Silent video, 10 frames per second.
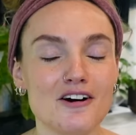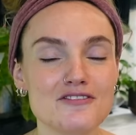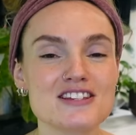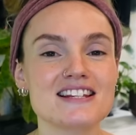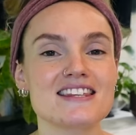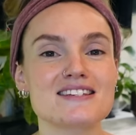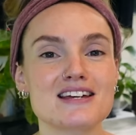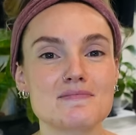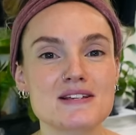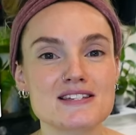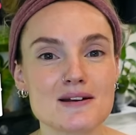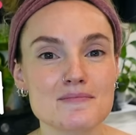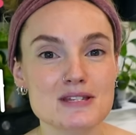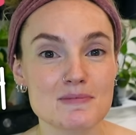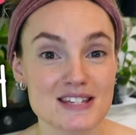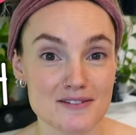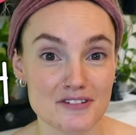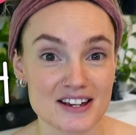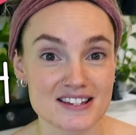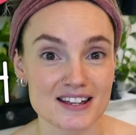obviously there's going to be some
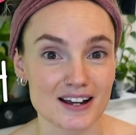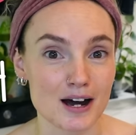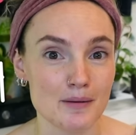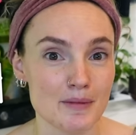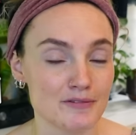specifics that come